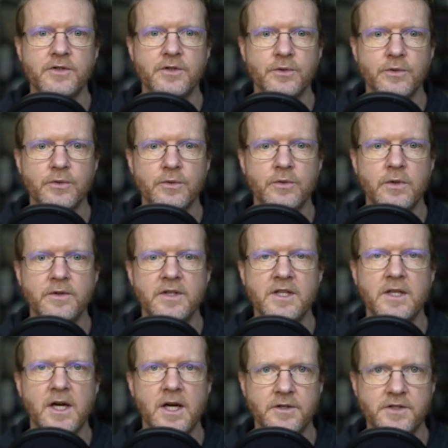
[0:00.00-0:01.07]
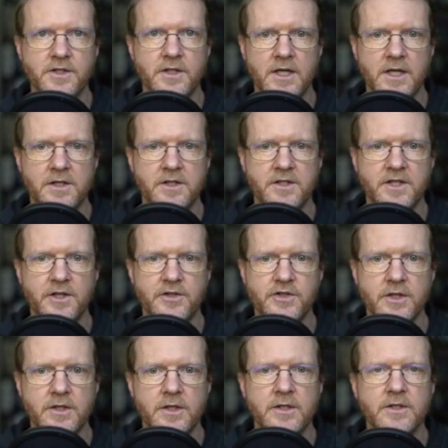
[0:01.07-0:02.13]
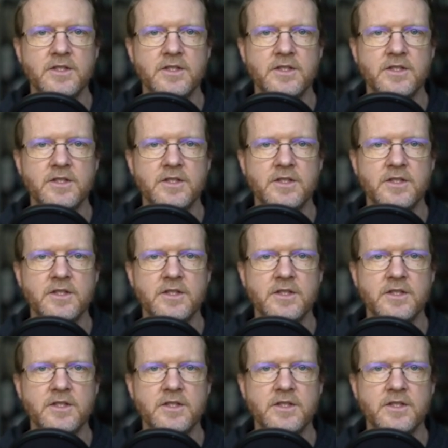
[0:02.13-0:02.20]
to the onion architecture,